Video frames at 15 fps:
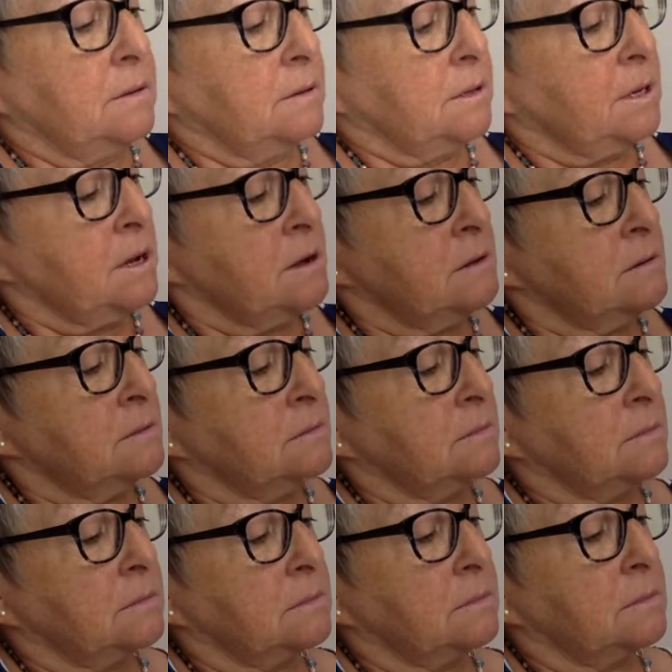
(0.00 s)
So,
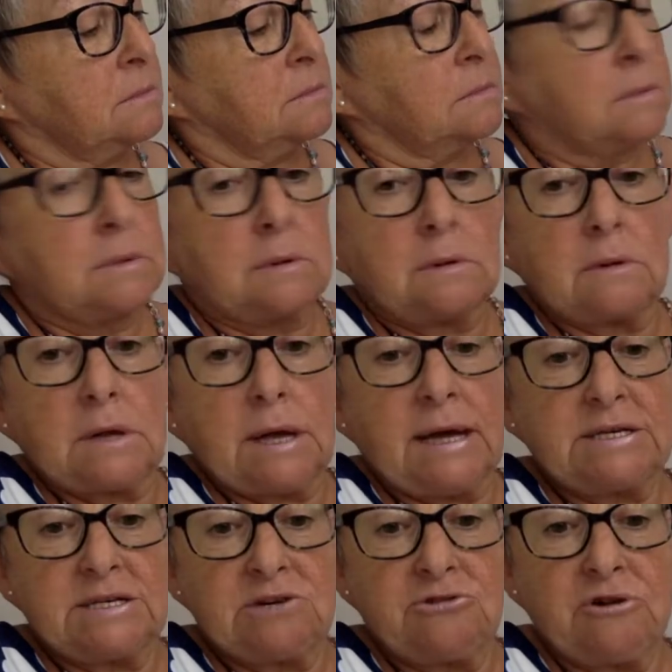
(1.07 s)

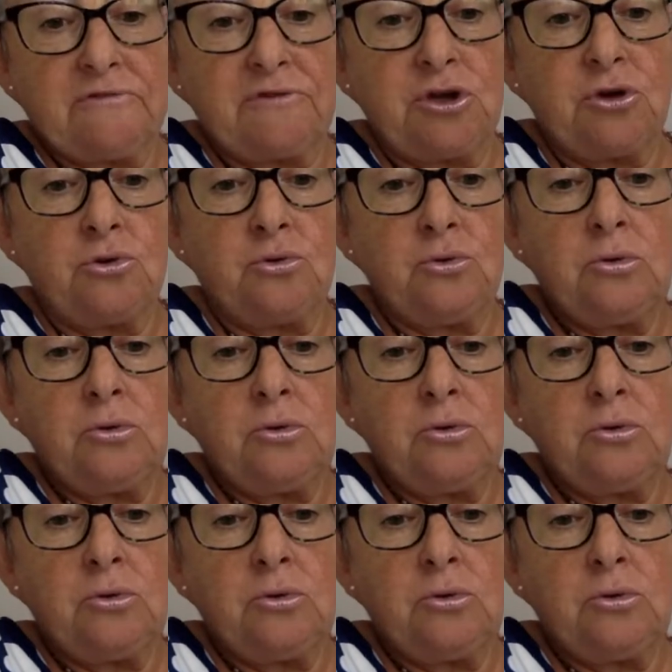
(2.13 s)
as a review,